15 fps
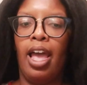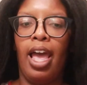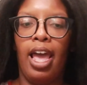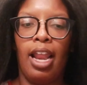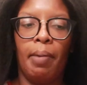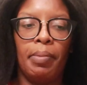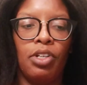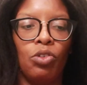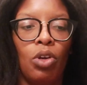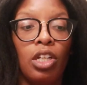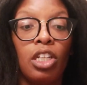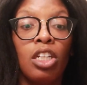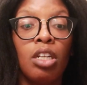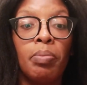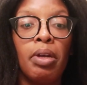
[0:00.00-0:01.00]
And I'm gonna do a
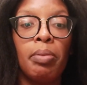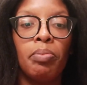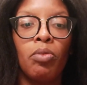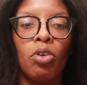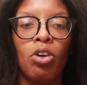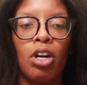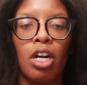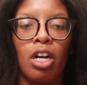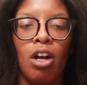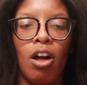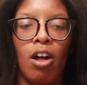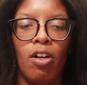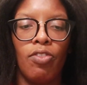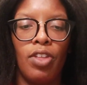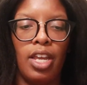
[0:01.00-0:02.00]
little bit more
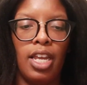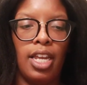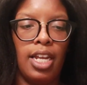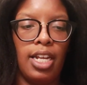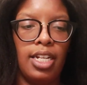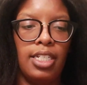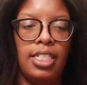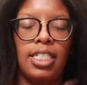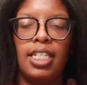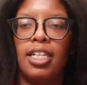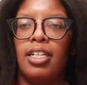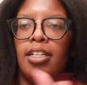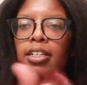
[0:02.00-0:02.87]
on the ends.